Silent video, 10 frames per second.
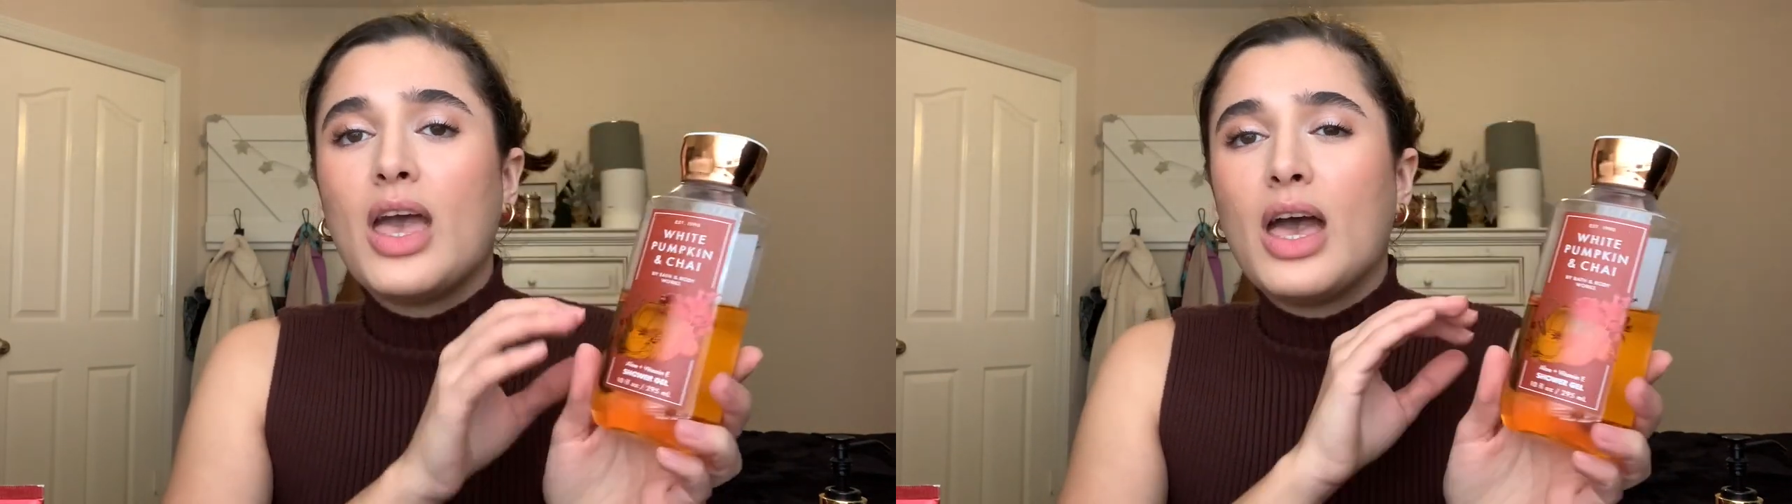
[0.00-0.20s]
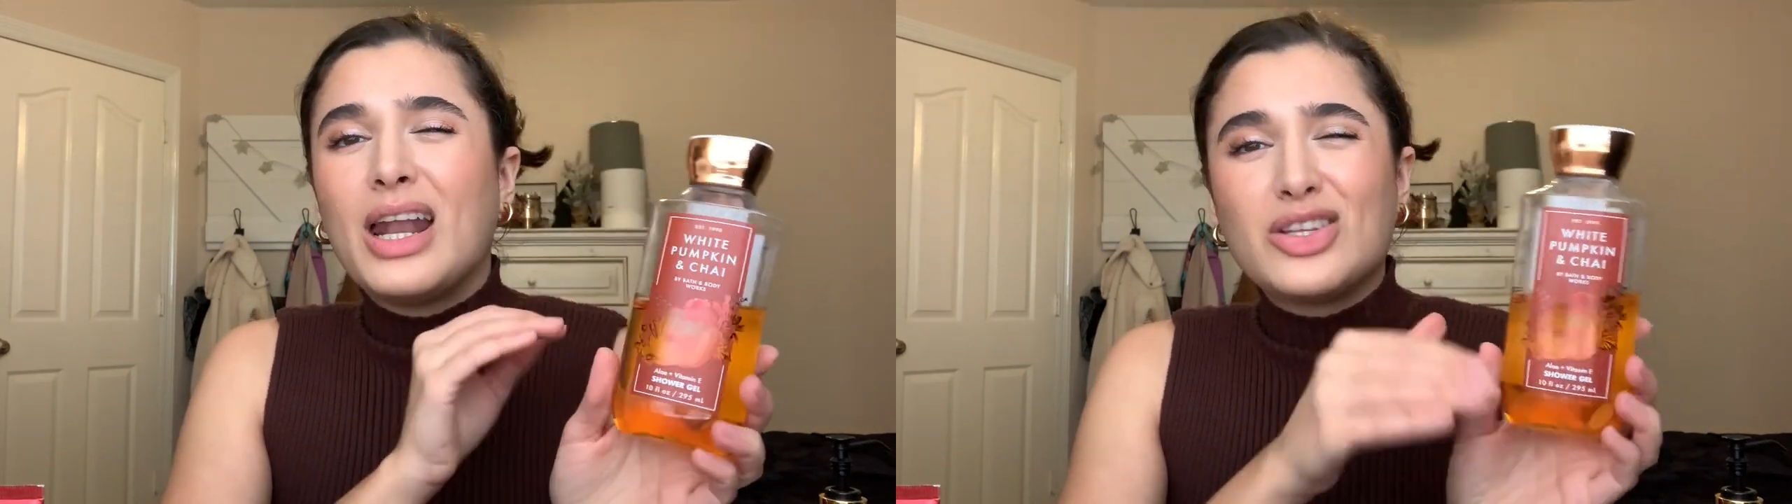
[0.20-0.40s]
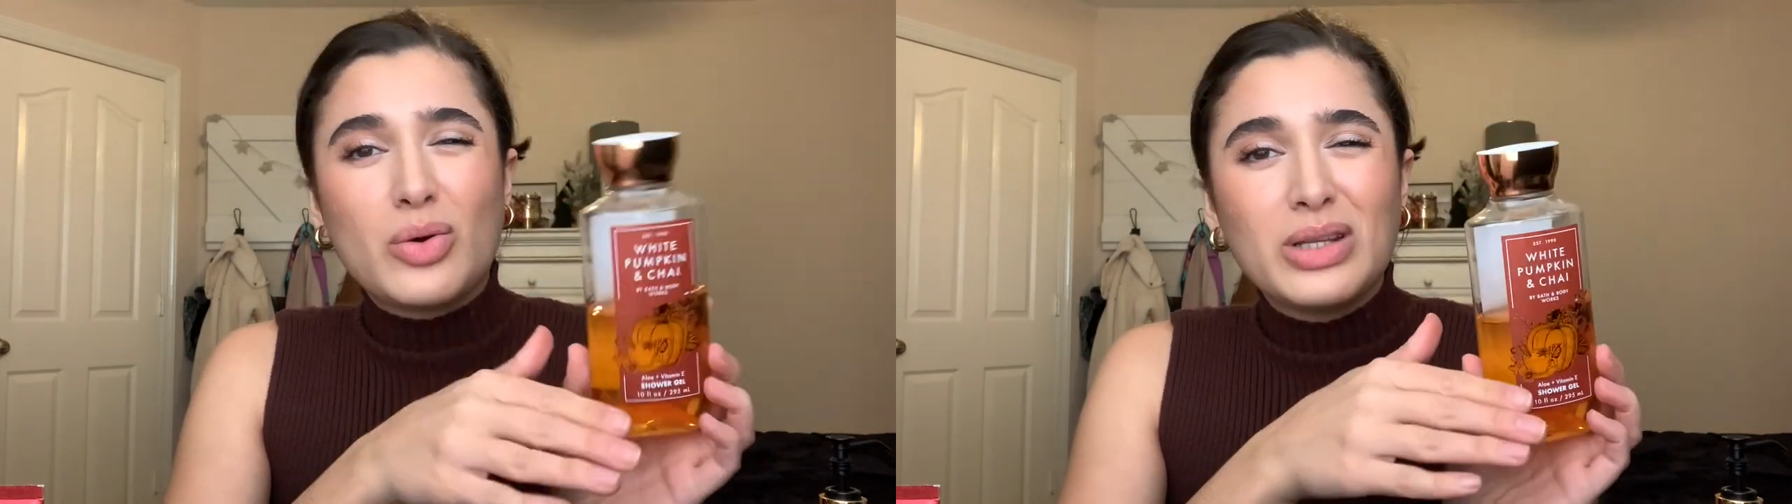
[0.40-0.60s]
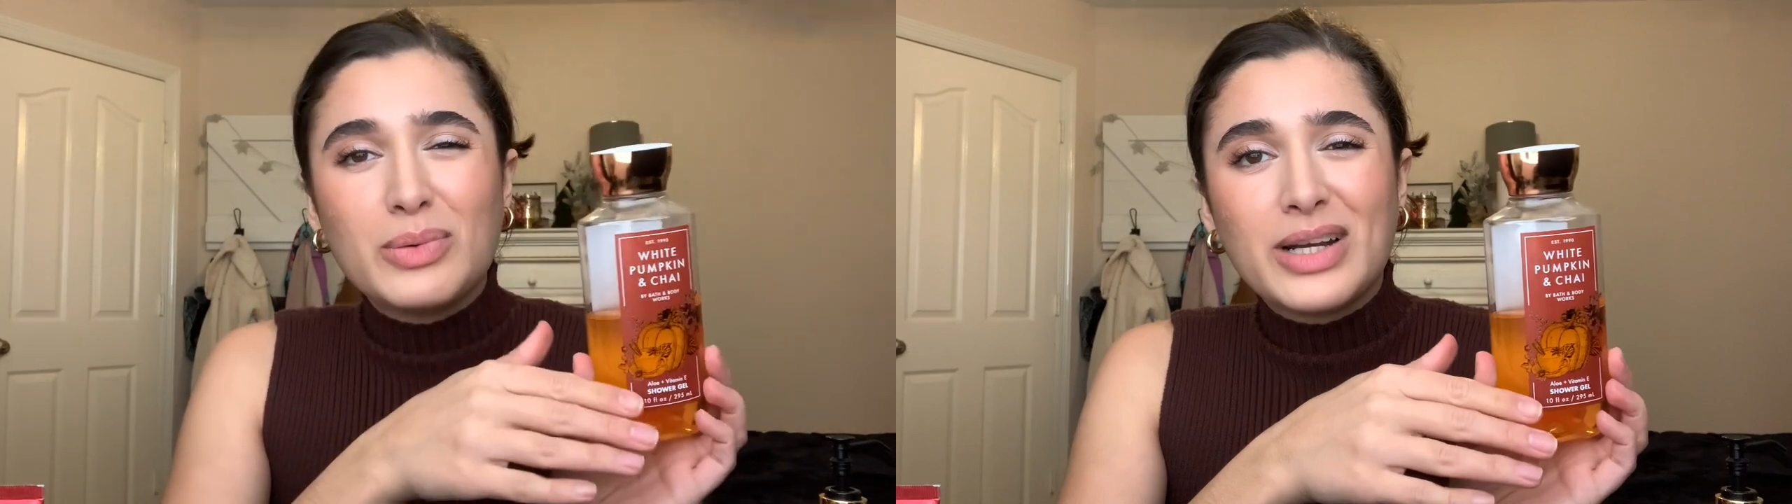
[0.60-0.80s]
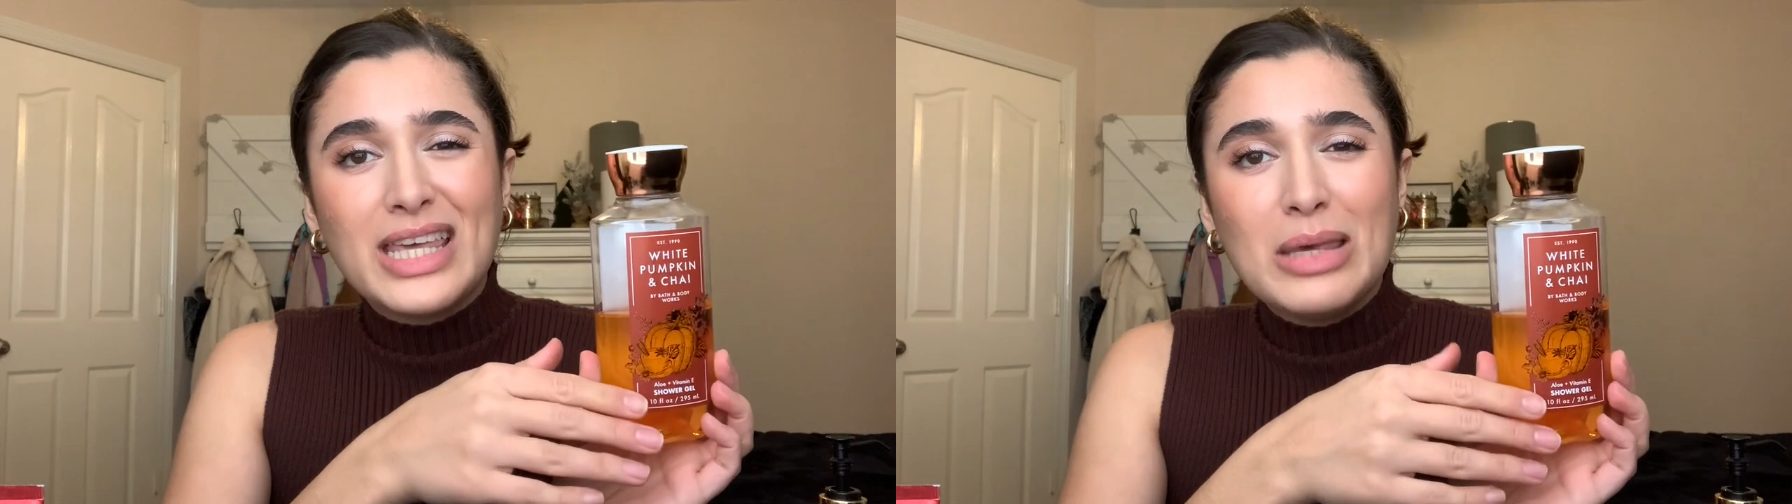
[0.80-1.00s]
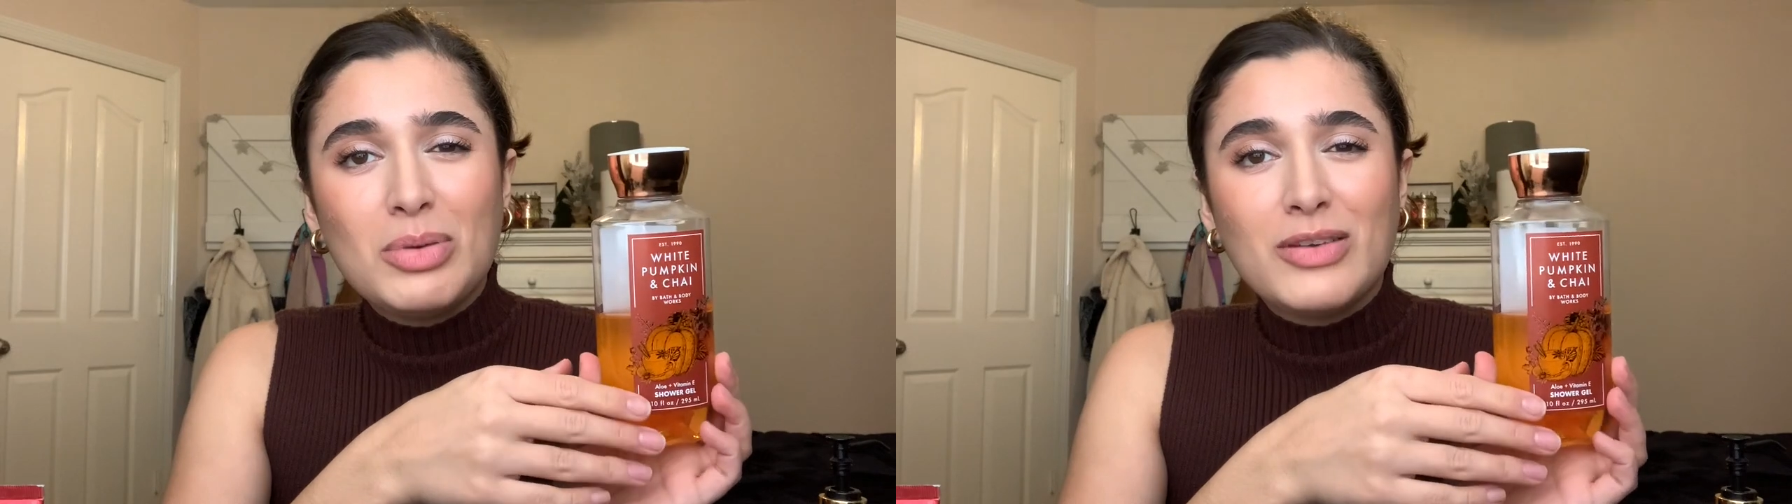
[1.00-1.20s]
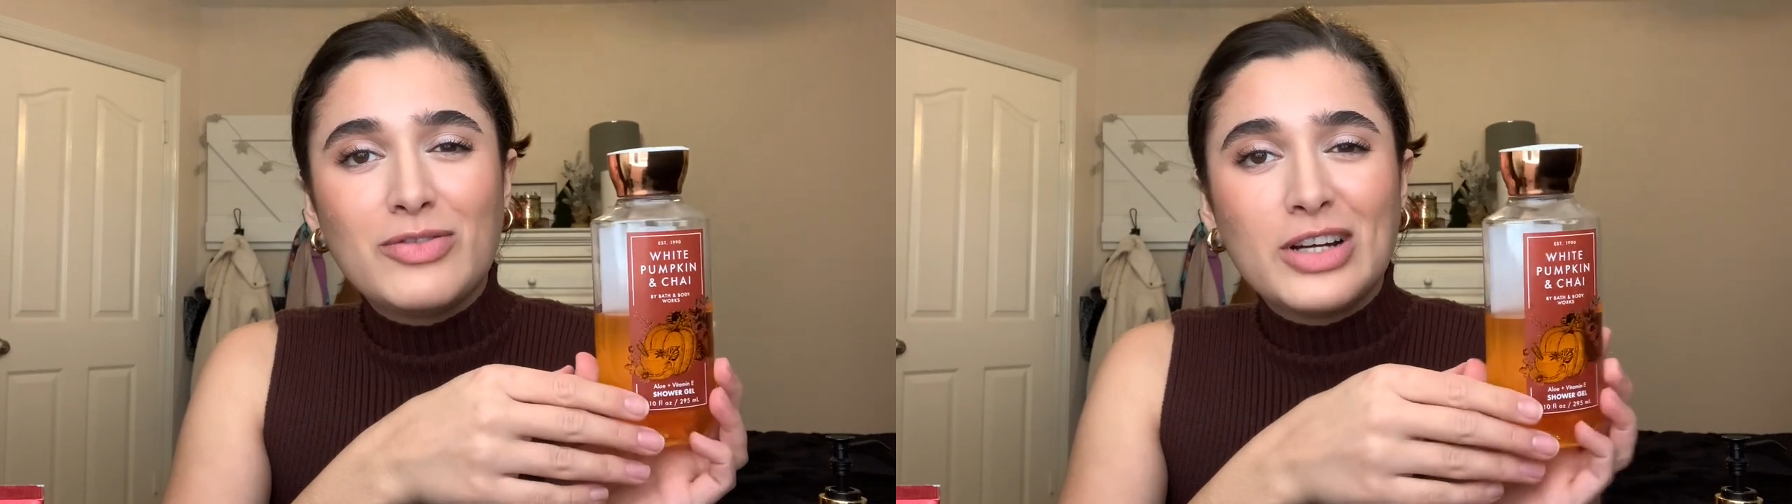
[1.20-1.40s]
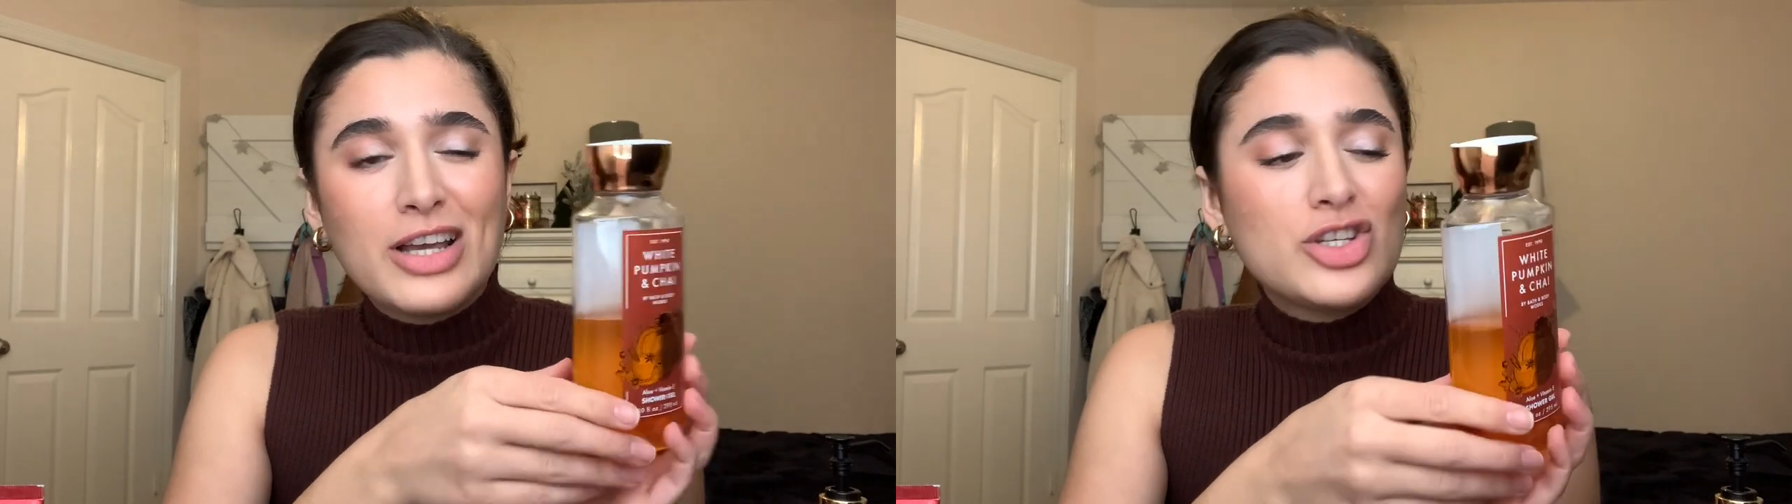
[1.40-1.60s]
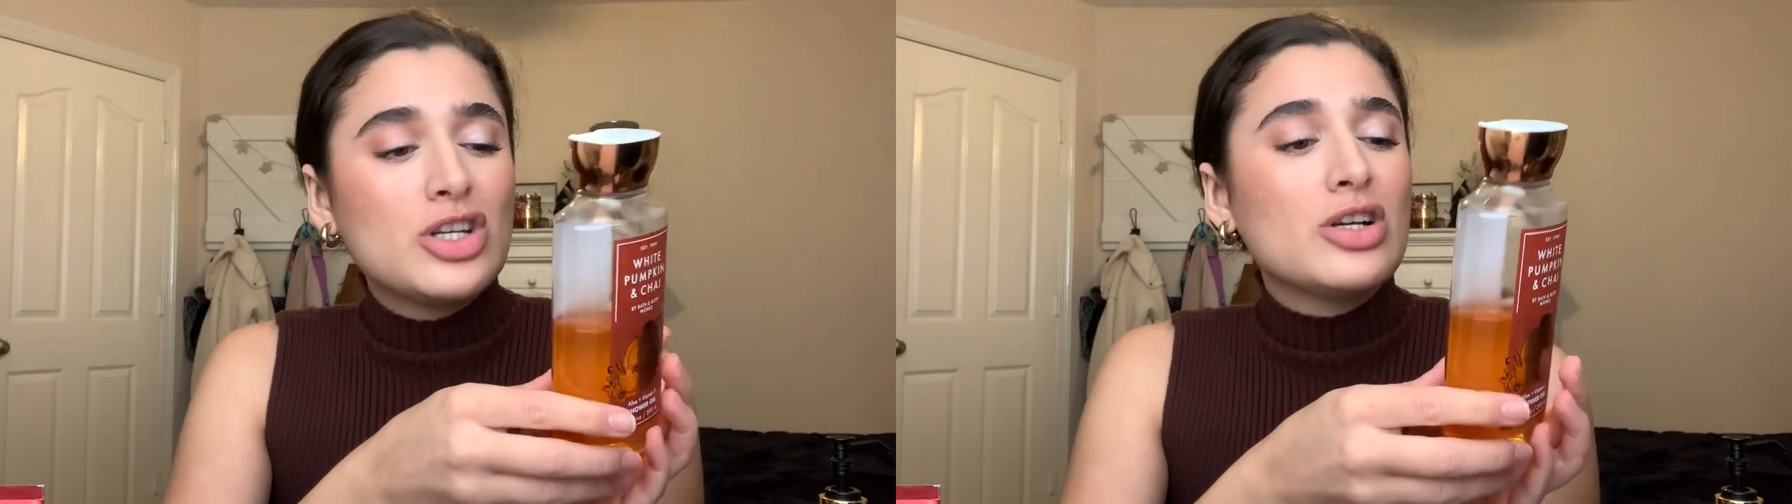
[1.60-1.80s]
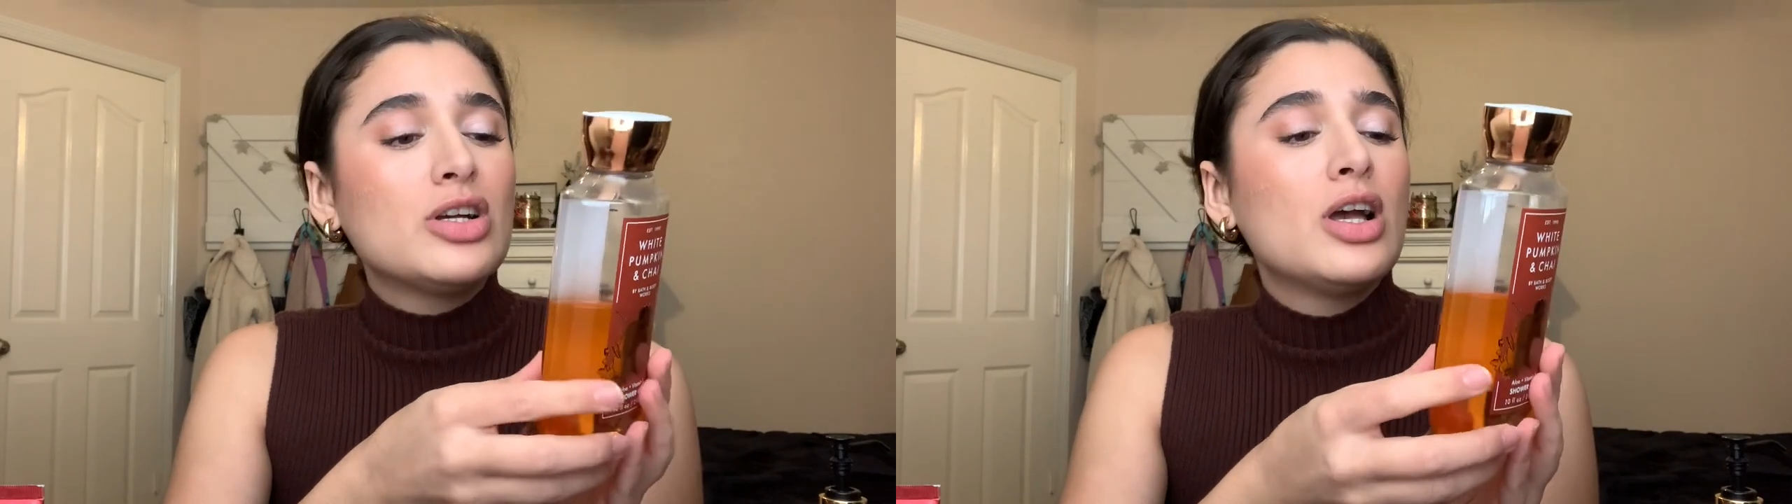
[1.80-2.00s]
I don't really wanna keep it for next
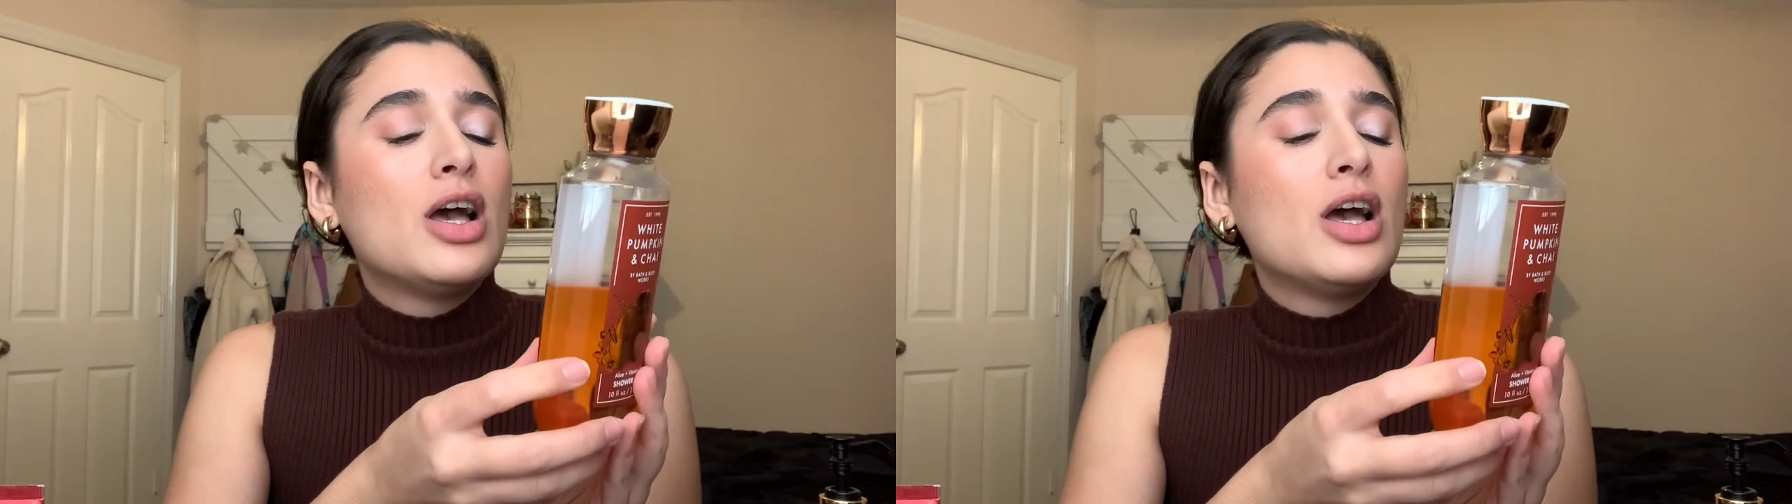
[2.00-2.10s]
year.